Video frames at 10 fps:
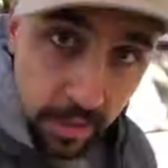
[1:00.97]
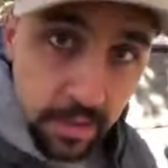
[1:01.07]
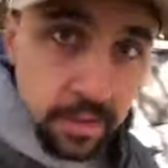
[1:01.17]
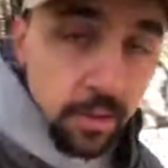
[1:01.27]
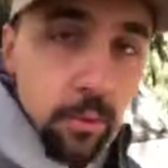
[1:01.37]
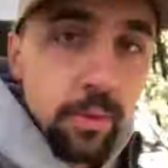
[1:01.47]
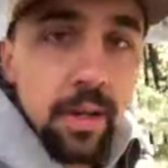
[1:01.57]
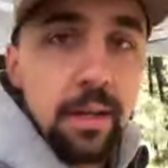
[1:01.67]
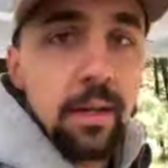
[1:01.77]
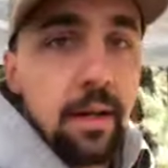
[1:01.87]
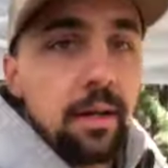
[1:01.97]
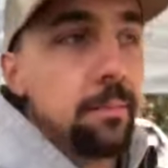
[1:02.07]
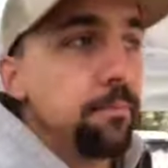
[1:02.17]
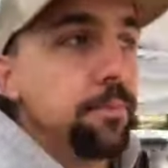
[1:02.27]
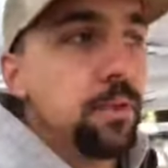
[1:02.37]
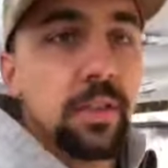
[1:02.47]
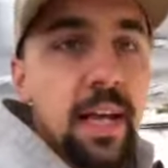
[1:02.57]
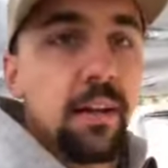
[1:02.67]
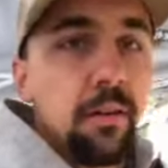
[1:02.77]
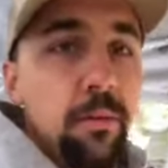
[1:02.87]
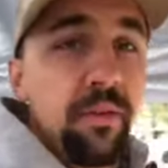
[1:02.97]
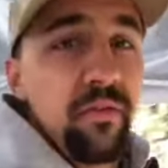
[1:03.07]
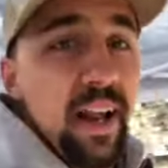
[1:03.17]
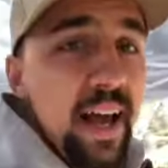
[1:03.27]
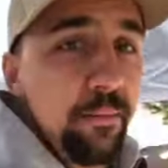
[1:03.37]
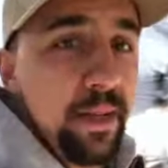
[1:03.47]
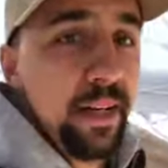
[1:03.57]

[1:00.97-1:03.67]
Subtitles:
So we just had a little bit of an admin